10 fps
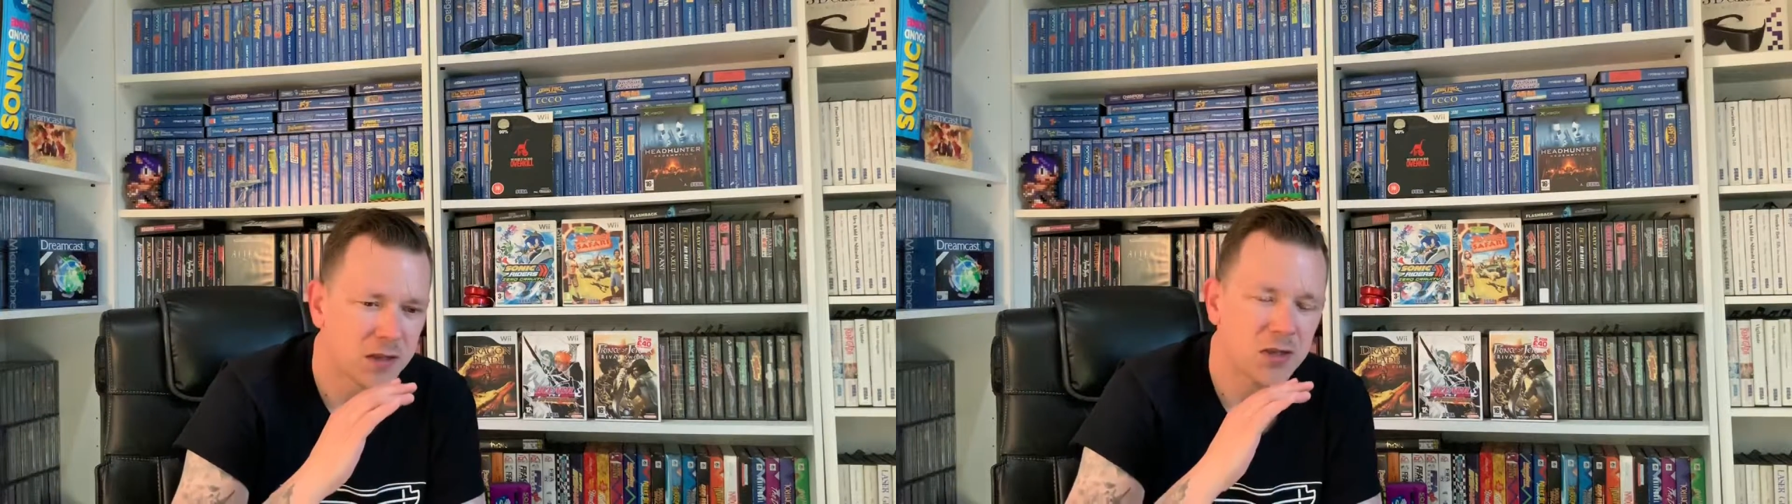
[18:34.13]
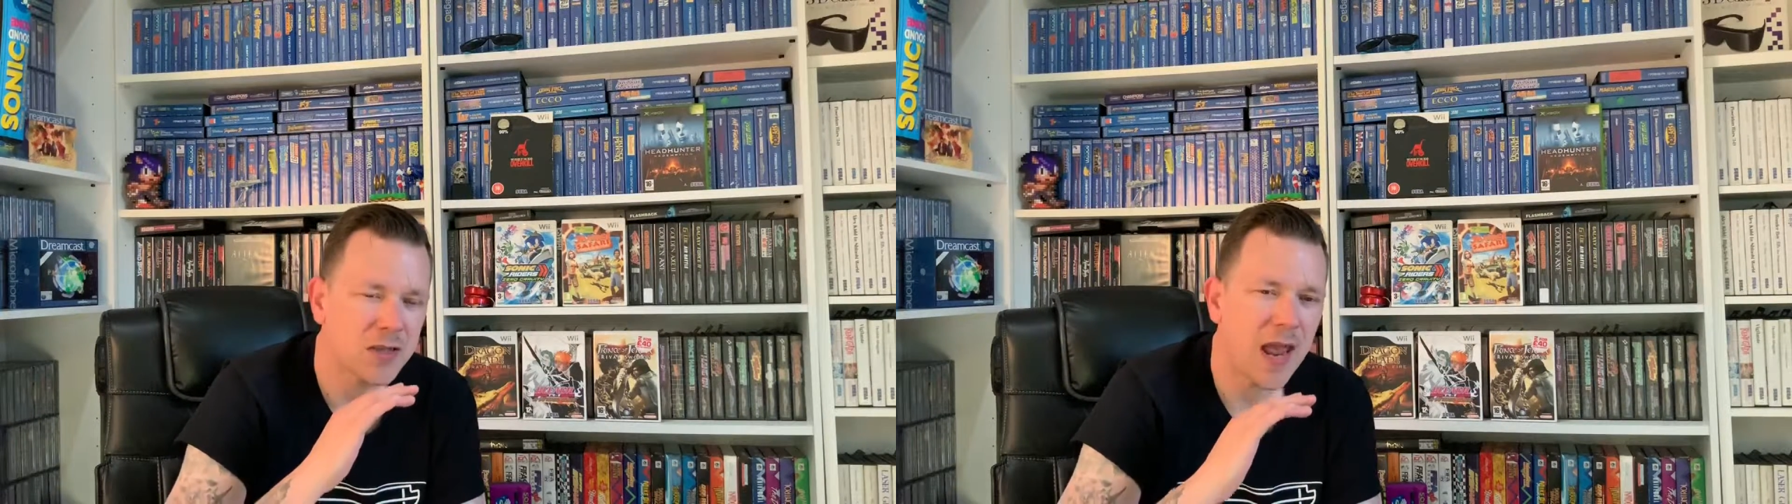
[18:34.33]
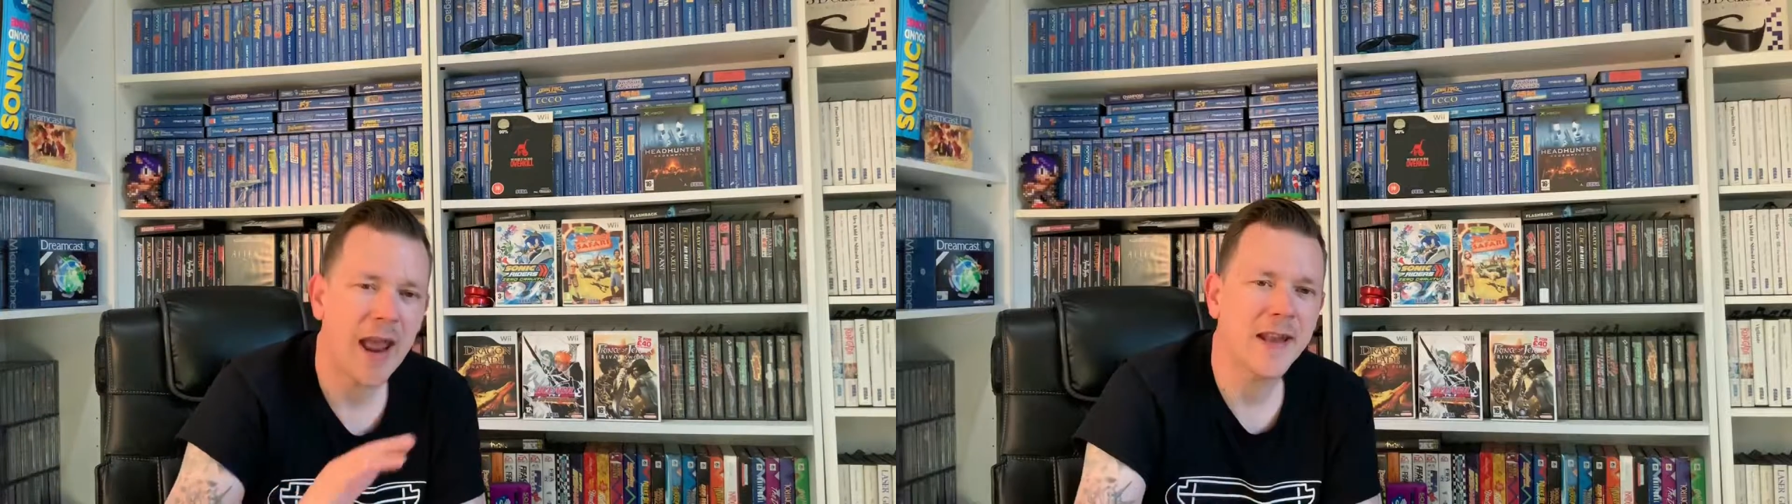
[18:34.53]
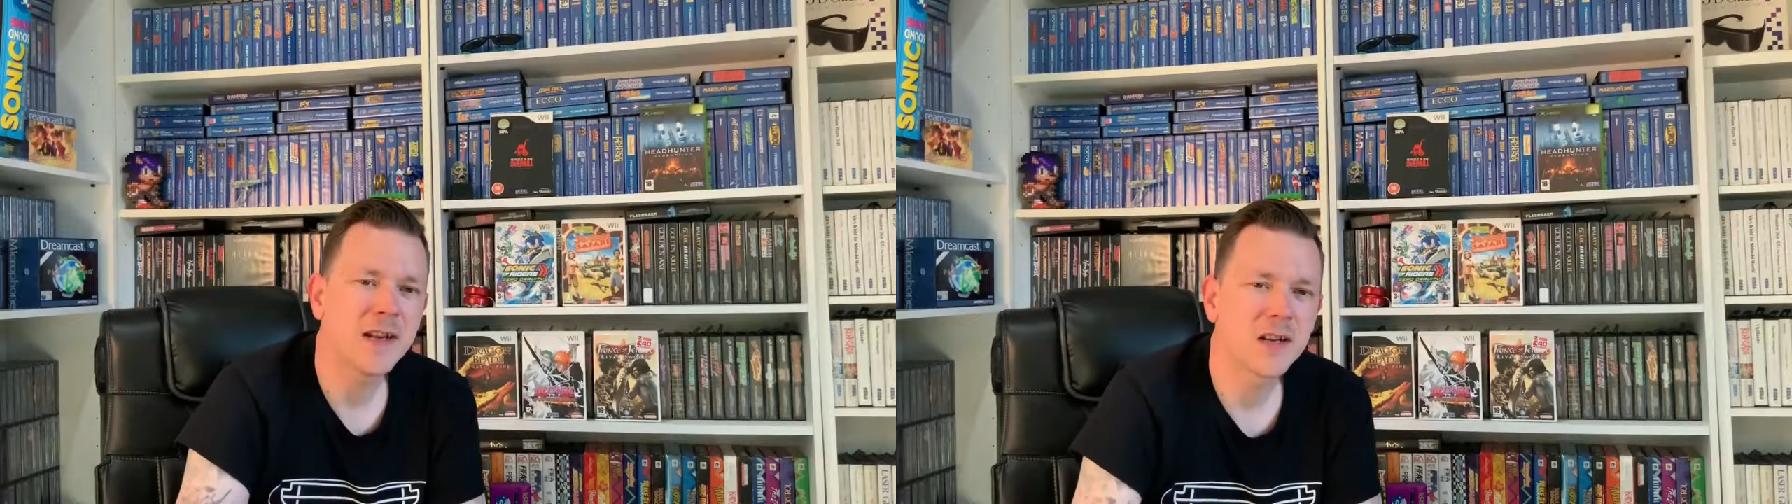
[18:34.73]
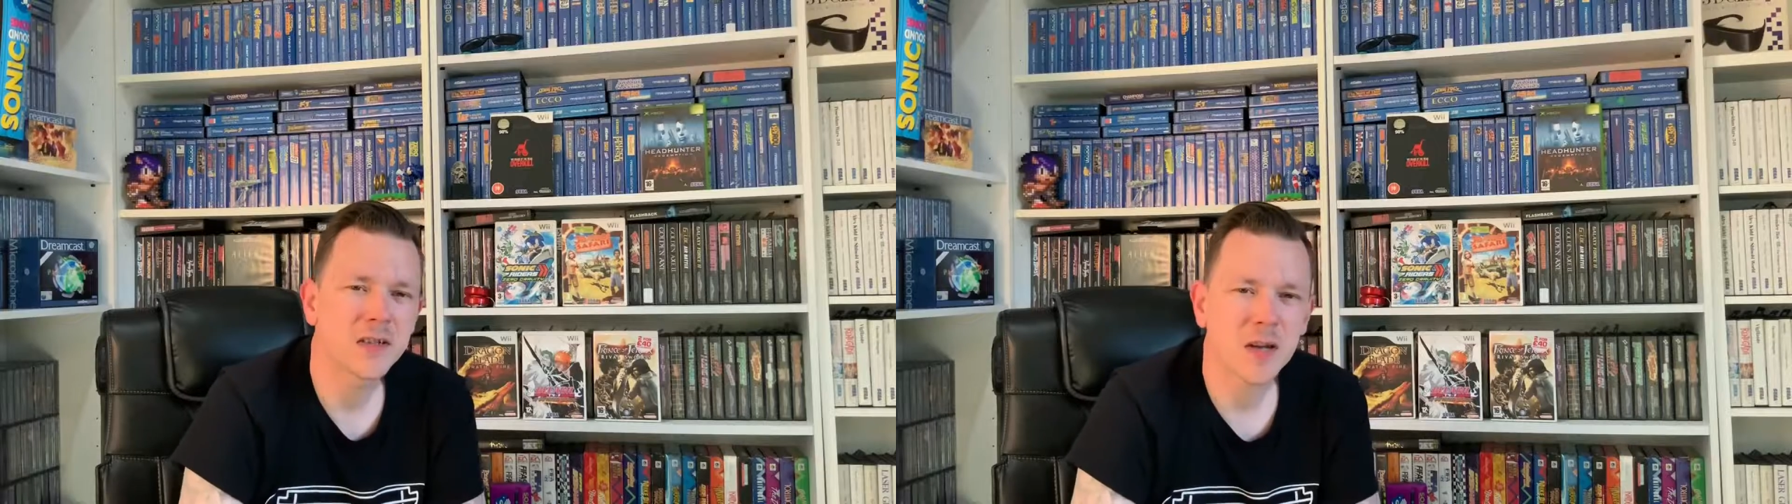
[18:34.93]
just
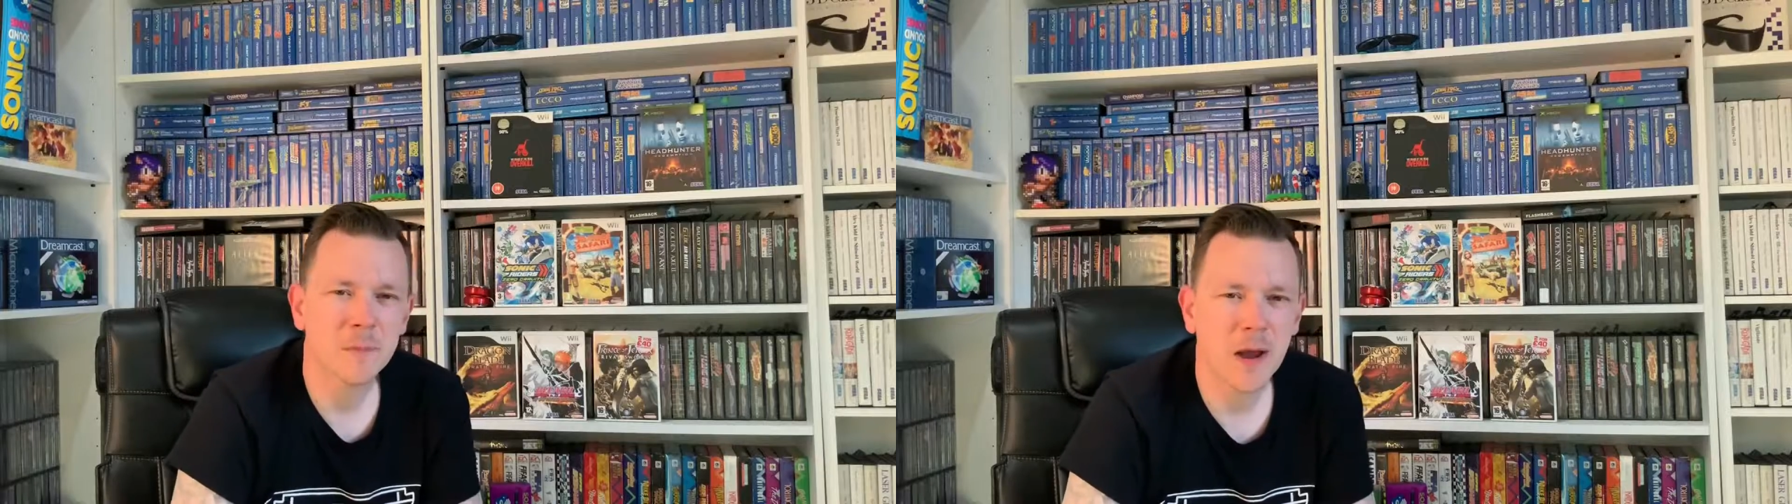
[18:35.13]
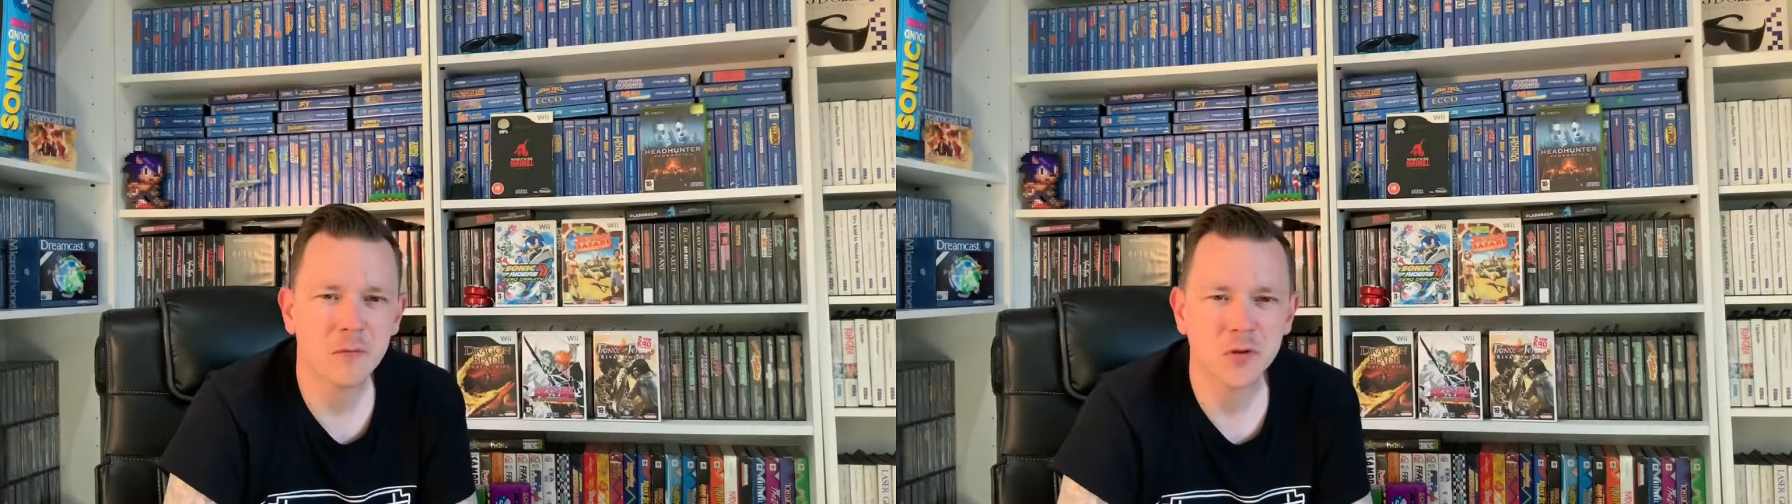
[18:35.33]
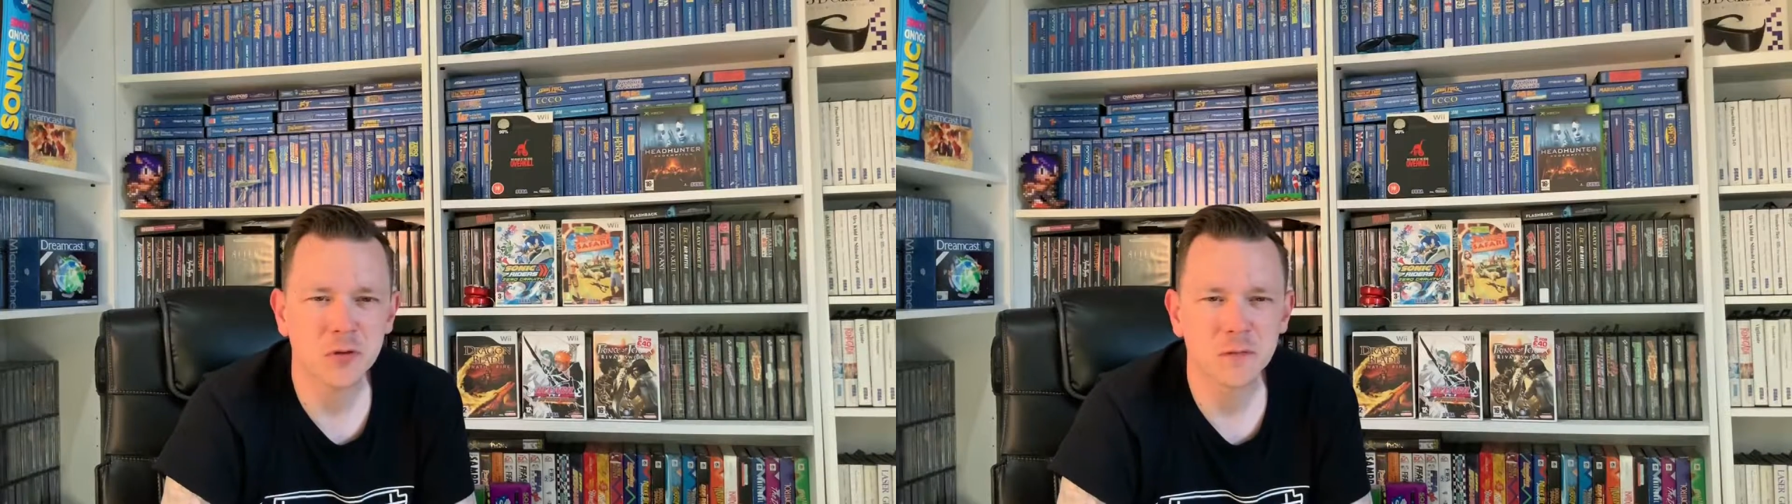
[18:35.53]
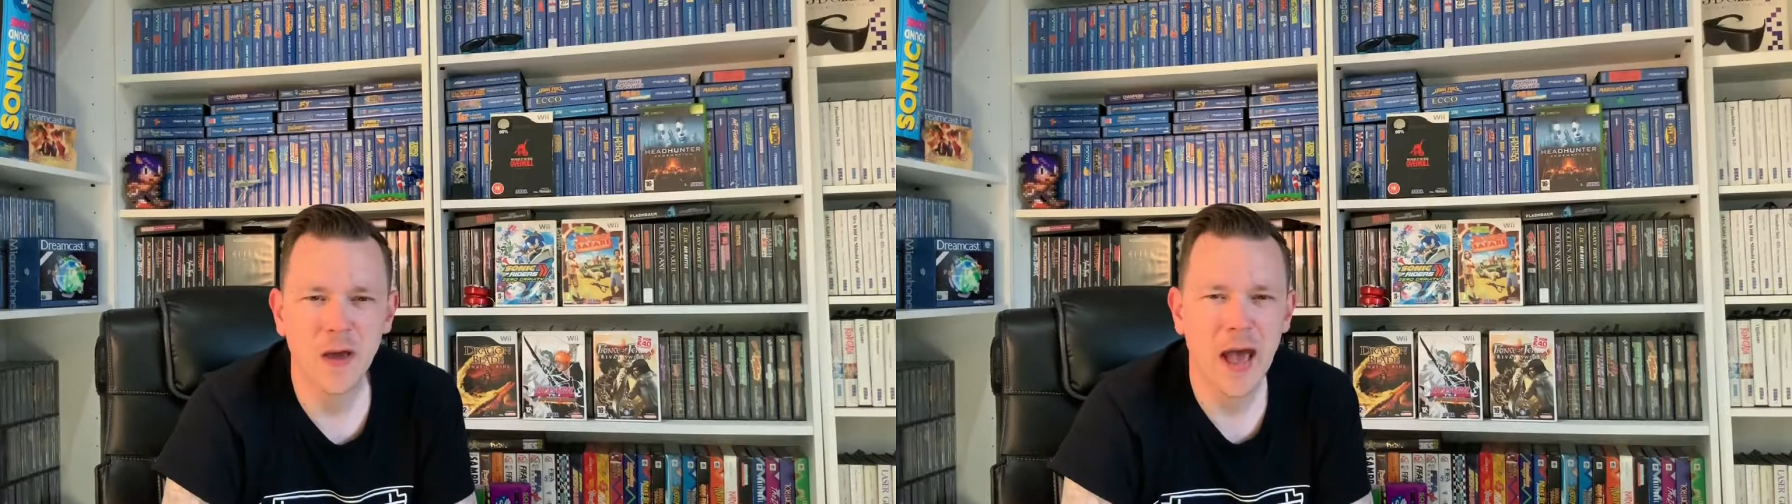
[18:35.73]
endless amounts of